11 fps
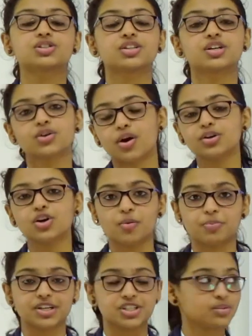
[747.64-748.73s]
to the
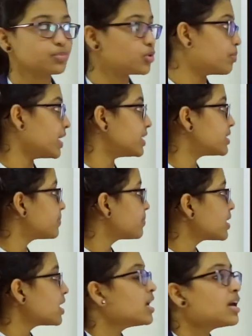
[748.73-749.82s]
non-cooperation movement.
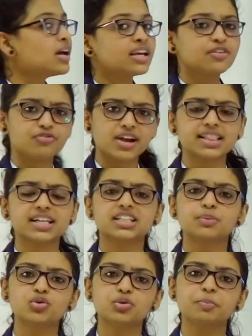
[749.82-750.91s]
He felt that the
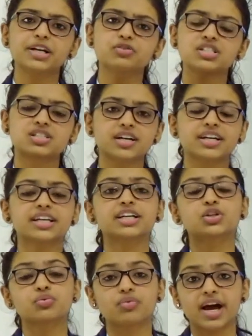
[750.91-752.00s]
movement was turning
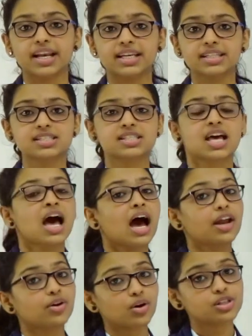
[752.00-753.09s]
into violence
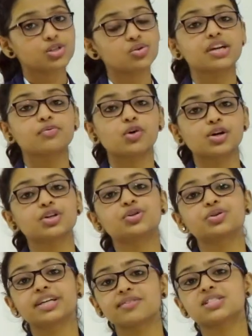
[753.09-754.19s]
and also he wanted
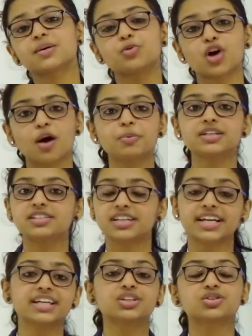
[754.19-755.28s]
to give some proper
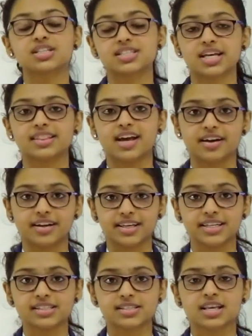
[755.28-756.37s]
training to the
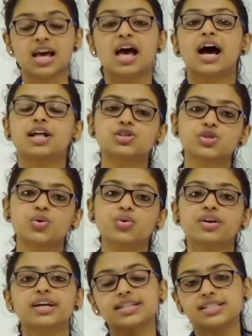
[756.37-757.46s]
Satyagrahis, and so
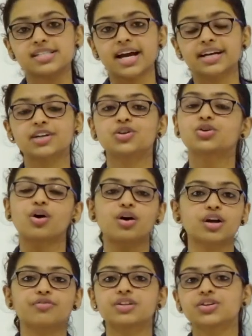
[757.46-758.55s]
he decided to call
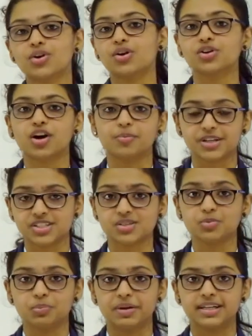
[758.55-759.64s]
off the non-cooperation
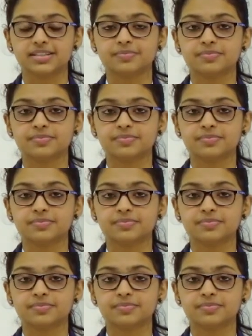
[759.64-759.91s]
movement.